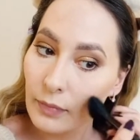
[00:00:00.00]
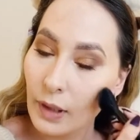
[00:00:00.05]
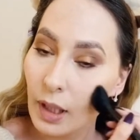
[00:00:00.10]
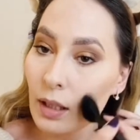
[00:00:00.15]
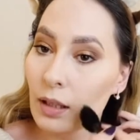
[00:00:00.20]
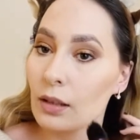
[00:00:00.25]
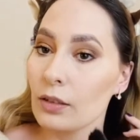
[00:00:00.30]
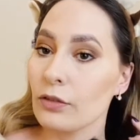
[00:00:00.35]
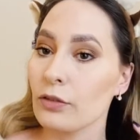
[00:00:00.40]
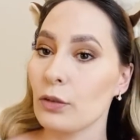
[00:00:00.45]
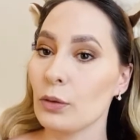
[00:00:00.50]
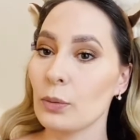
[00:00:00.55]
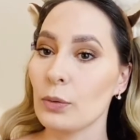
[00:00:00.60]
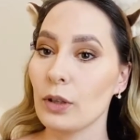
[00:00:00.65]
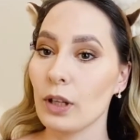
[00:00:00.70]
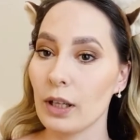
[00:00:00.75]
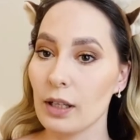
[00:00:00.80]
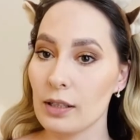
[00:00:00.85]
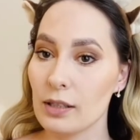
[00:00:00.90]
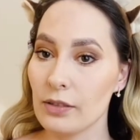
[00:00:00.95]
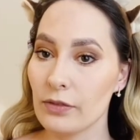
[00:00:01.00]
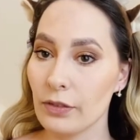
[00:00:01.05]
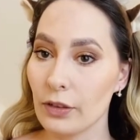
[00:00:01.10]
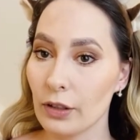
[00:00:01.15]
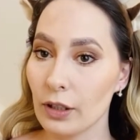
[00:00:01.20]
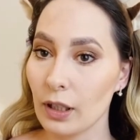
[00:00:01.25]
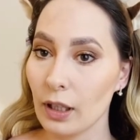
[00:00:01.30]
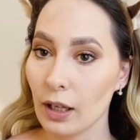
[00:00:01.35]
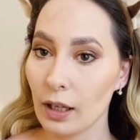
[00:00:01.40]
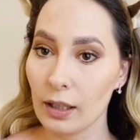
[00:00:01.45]
And the formula is
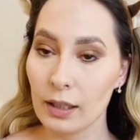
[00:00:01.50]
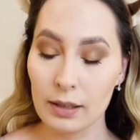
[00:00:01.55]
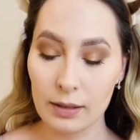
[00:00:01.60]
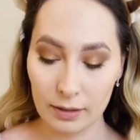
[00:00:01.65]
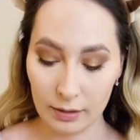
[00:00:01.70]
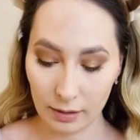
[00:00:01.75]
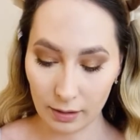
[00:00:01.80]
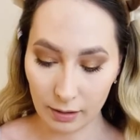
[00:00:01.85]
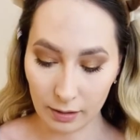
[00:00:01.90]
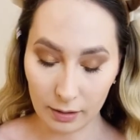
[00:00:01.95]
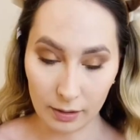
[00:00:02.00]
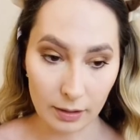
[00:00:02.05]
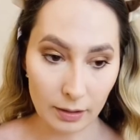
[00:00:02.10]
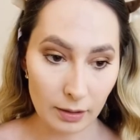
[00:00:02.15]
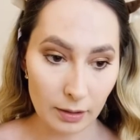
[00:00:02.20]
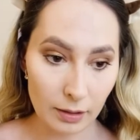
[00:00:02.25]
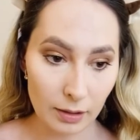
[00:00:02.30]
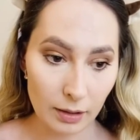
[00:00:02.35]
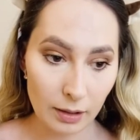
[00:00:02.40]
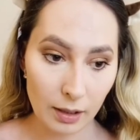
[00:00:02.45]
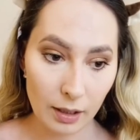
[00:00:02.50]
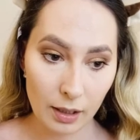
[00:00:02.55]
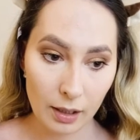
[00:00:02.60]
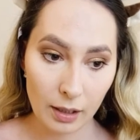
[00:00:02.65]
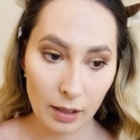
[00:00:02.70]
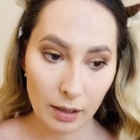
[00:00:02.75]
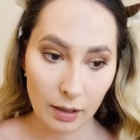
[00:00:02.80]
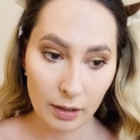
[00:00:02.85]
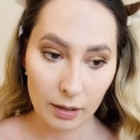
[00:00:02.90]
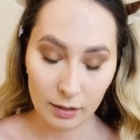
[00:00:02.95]
very light and
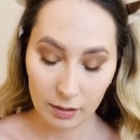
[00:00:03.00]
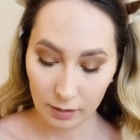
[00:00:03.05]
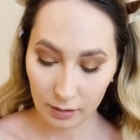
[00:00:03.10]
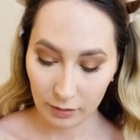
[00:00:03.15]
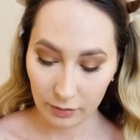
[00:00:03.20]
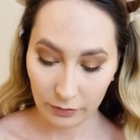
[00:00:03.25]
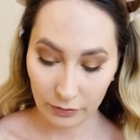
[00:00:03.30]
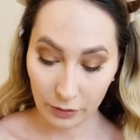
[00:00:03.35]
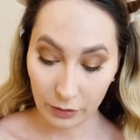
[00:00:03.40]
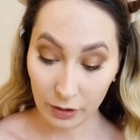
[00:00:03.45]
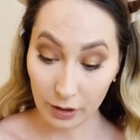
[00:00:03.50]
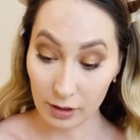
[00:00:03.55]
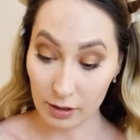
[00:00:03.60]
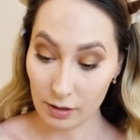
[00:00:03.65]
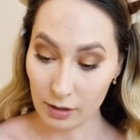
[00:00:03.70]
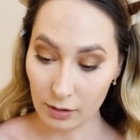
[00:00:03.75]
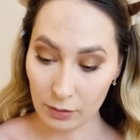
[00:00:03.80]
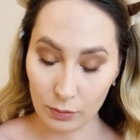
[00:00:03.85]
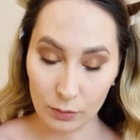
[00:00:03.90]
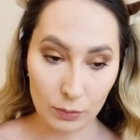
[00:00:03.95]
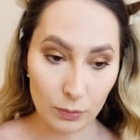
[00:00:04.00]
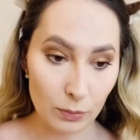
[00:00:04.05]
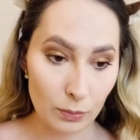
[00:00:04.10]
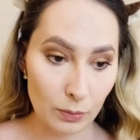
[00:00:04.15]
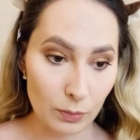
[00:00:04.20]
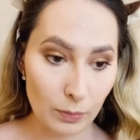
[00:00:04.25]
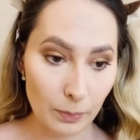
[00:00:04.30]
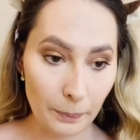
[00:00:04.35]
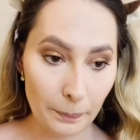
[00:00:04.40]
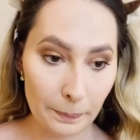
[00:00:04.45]
very easy
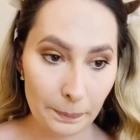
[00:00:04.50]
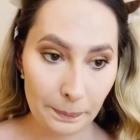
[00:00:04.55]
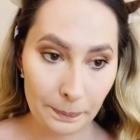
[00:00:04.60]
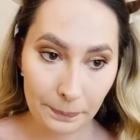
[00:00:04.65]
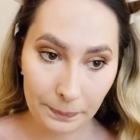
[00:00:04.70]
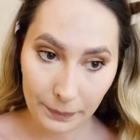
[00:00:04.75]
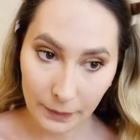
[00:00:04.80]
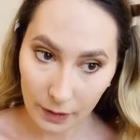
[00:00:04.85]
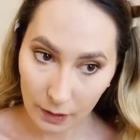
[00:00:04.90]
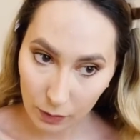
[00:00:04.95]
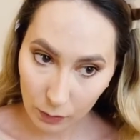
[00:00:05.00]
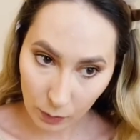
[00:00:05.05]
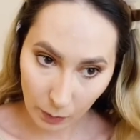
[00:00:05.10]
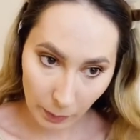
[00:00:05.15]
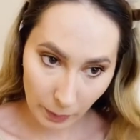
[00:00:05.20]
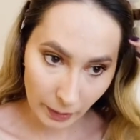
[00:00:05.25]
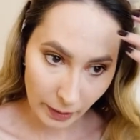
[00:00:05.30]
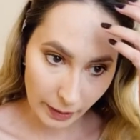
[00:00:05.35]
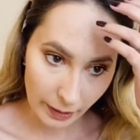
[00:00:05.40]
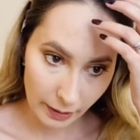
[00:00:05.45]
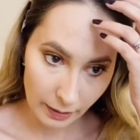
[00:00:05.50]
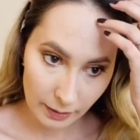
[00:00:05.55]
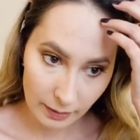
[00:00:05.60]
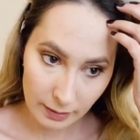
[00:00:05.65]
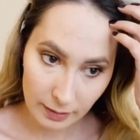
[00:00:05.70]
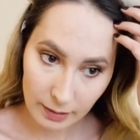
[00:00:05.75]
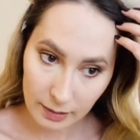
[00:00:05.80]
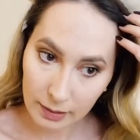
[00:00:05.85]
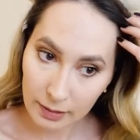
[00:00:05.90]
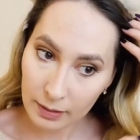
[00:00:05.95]
to apply.
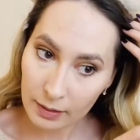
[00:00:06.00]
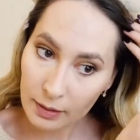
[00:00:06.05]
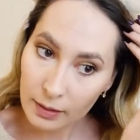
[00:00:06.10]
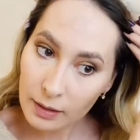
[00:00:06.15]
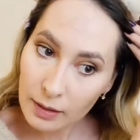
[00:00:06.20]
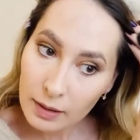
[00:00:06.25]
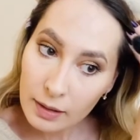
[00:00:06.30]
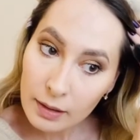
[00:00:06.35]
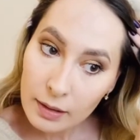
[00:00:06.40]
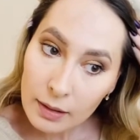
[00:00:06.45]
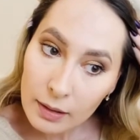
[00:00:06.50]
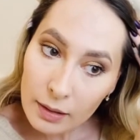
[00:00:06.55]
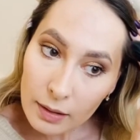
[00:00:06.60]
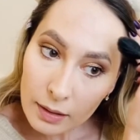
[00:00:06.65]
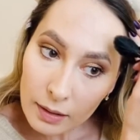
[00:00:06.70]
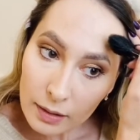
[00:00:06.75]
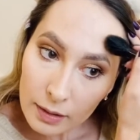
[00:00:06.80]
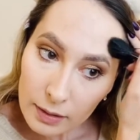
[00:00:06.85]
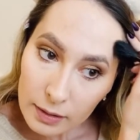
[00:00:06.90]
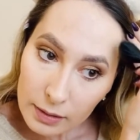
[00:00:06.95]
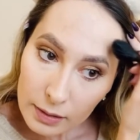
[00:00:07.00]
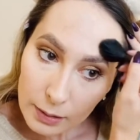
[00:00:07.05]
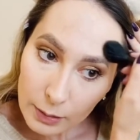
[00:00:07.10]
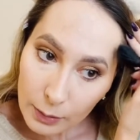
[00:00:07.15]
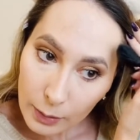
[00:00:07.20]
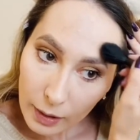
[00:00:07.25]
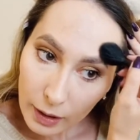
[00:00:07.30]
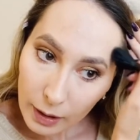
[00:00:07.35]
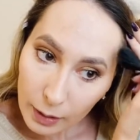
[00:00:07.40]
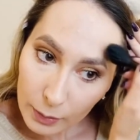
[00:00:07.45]

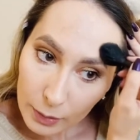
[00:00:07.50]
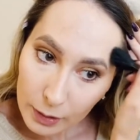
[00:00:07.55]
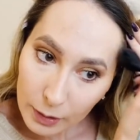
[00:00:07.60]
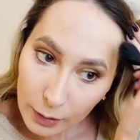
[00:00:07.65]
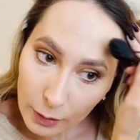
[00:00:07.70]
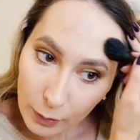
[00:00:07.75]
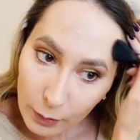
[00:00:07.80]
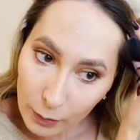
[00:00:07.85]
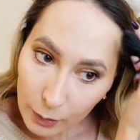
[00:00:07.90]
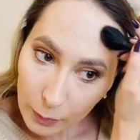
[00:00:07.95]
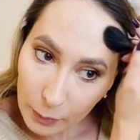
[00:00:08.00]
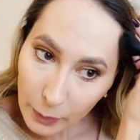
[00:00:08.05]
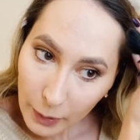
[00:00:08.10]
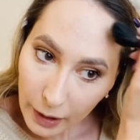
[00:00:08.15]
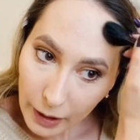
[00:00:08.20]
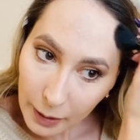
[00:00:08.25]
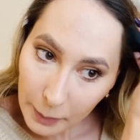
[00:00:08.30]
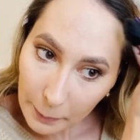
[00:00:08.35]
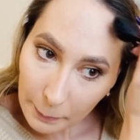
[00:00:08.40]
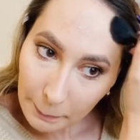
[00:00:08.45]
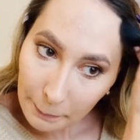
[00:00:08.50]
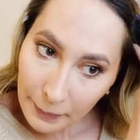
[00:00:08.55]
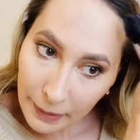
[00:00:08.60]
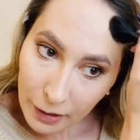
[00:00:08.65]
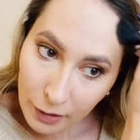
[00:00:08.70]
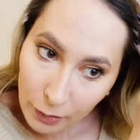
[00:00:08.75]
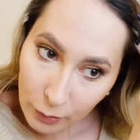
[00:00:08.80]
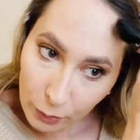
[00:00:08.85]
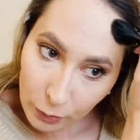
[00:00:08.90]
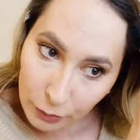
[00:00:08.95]
So I will go on my
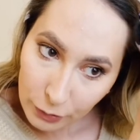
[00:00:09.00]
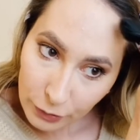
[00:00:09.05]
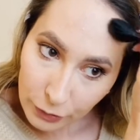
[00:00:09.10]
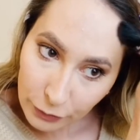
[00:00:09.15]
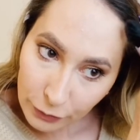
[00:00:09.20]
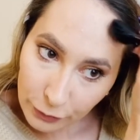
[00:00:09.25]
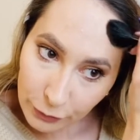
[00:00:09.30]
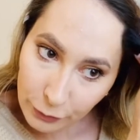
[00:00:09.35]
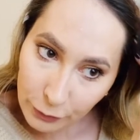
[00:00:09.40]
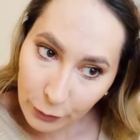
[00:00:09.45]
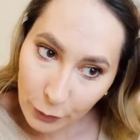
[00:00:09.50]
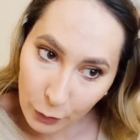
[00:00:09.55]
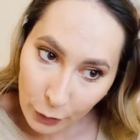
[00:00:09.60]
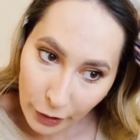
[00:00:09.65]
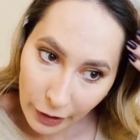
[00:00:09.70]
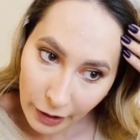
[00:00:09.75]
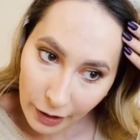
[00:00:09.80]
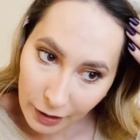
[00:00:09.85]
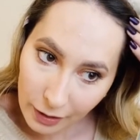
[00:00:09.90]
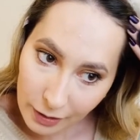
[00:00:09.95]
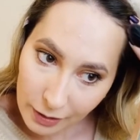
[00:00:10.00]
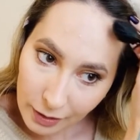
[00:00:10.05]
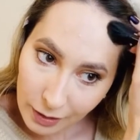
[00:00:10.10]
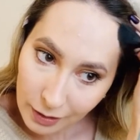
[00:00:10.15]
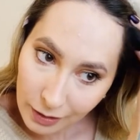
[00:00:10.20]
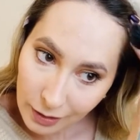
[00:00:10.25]
big old forehead,